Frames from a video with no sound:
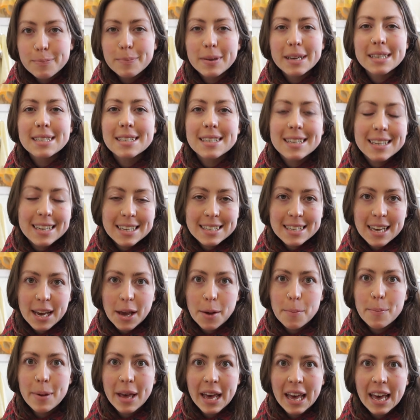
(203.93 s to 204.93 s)
Basically it's like
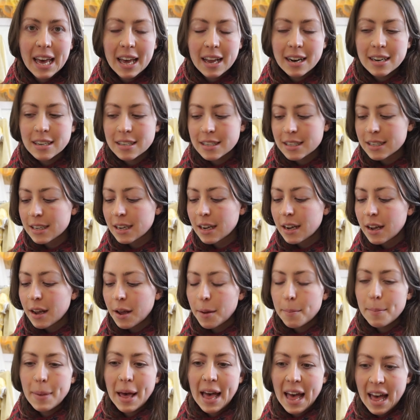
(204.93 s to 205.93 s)
a paint
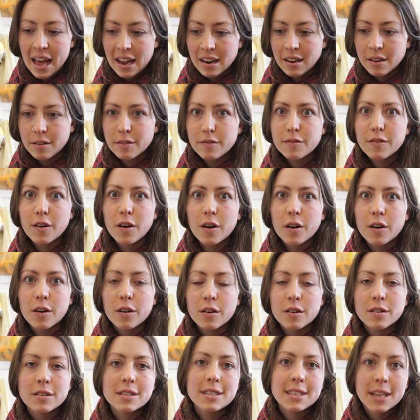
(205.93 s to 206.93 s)
pen
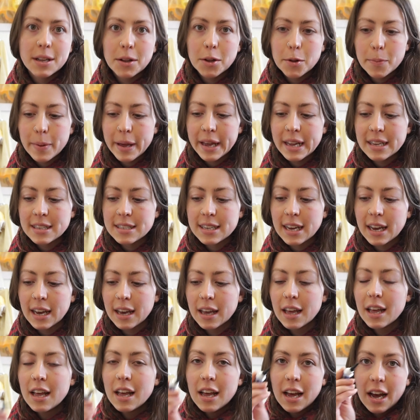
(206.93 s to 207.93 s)
for silk painting,
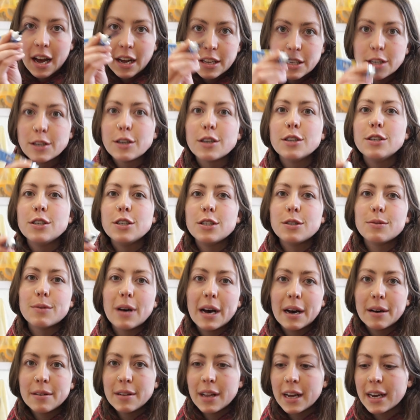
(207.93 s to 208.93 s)
and you can do
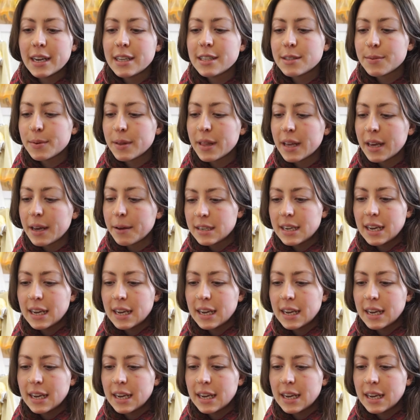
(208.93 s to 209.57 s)
outlines with it.